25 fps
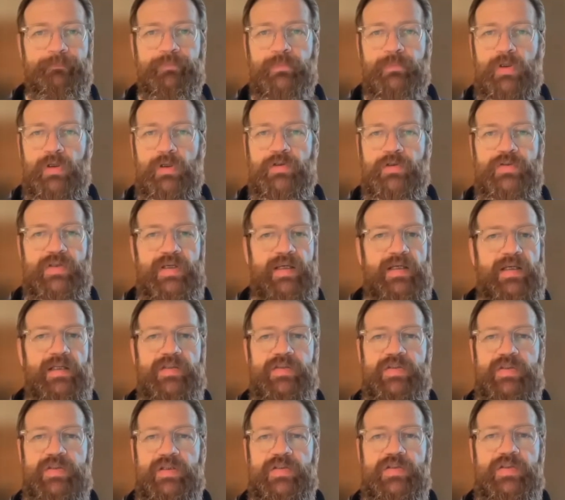you know, so any
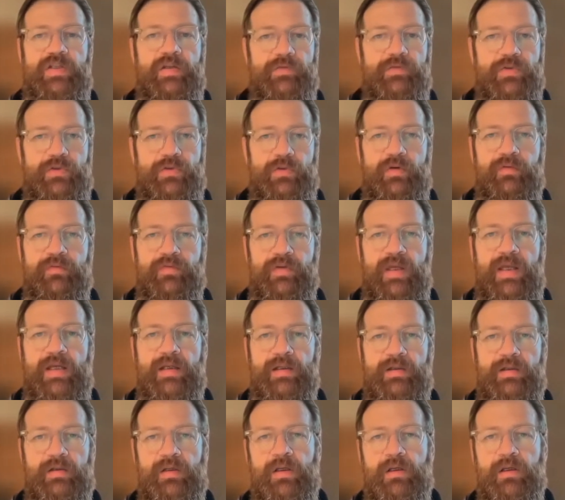C N C F
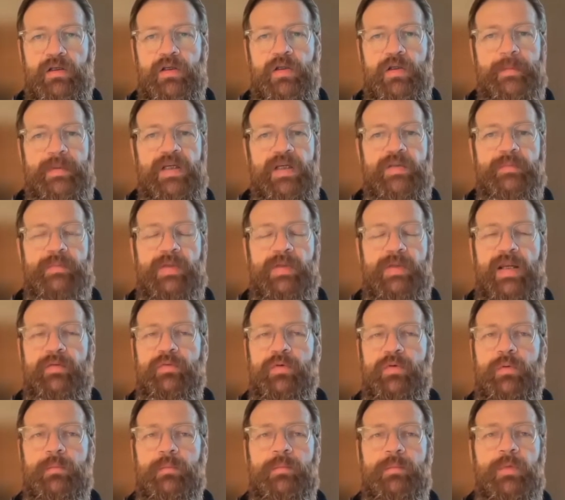certified Kubernetes
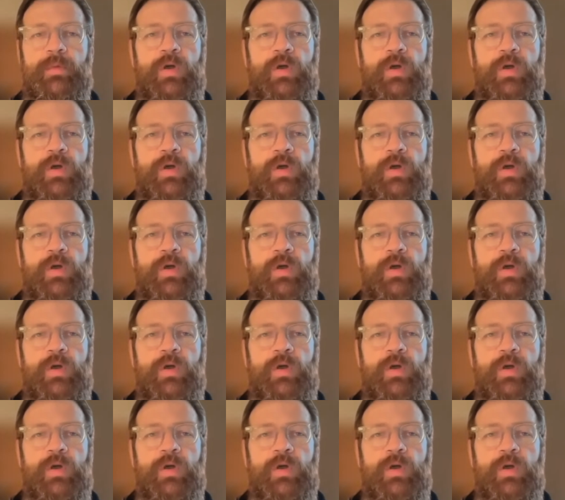platform,